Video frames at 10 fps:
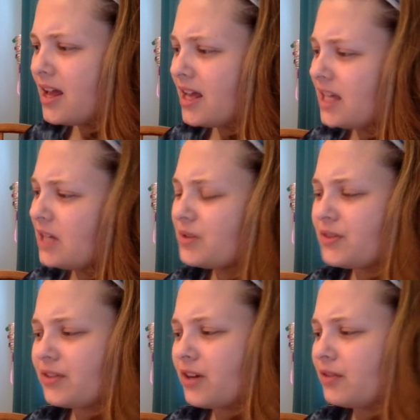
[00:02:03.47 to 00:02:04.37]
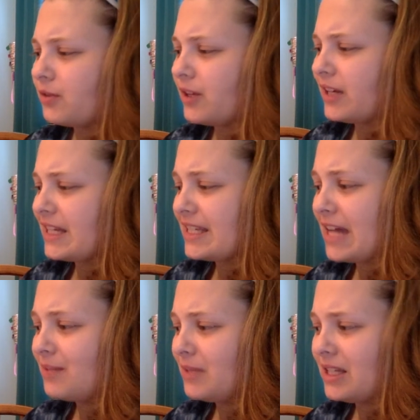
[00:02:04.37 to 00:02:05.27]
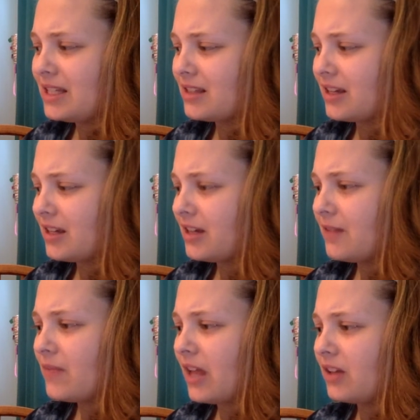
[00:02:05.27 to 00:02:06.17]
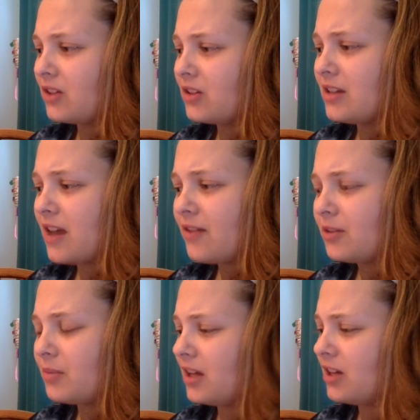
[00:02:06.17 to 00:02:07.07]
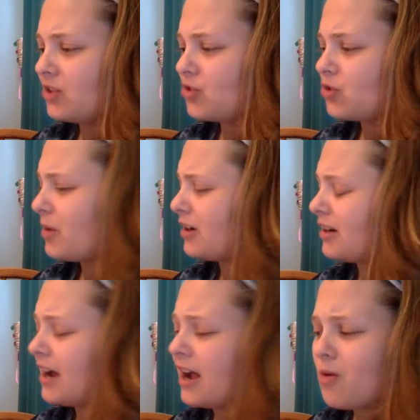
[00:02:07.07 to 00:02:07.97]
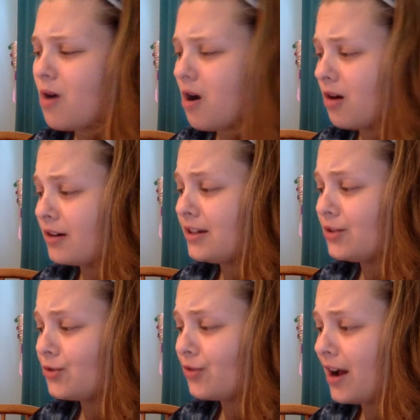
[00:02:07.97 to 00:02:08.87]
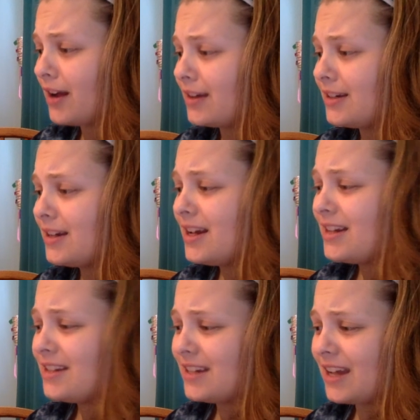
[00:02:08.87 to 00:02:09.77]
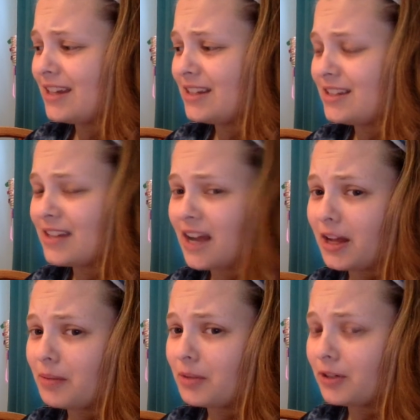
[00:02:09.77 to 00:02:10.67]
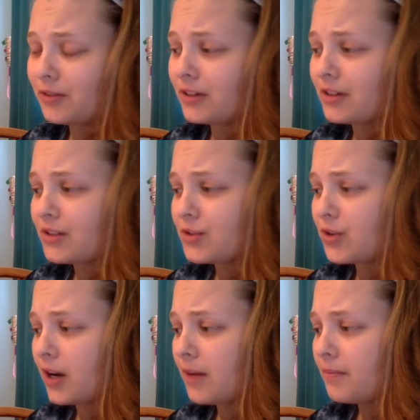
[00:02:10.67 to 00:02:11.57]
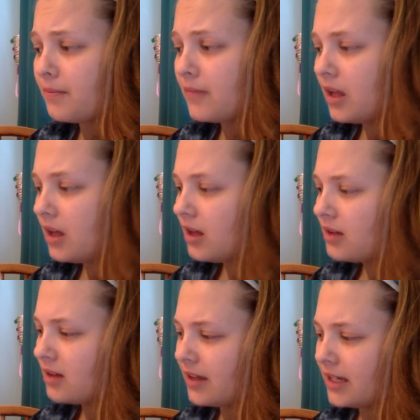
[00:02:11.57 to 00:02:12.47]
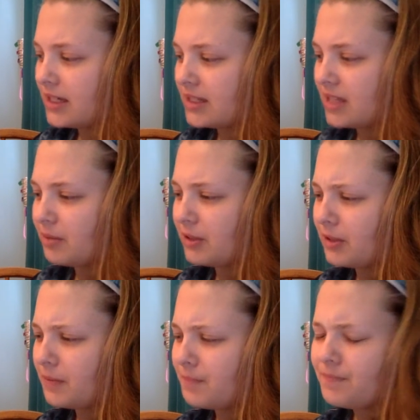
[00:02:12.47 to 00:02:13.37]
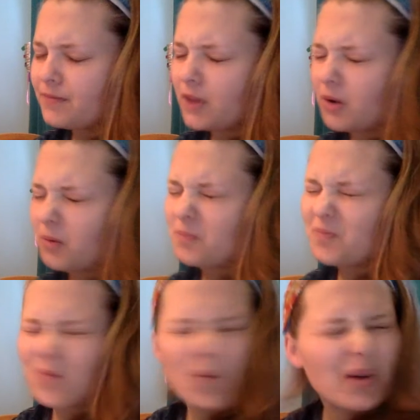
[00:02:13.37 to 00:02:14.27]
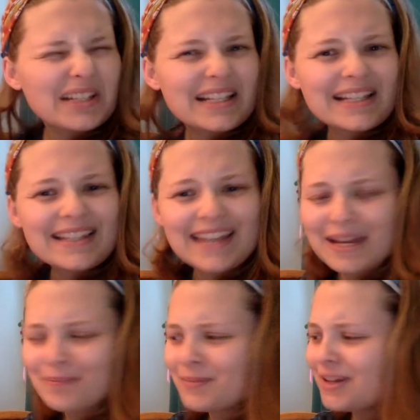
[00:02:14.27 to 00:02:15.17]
He was forever running 10 minutes late and could never manage, no matter how hard he tried, to get his tie perfectly straight. Not like his neighbor. Oh, what was his name?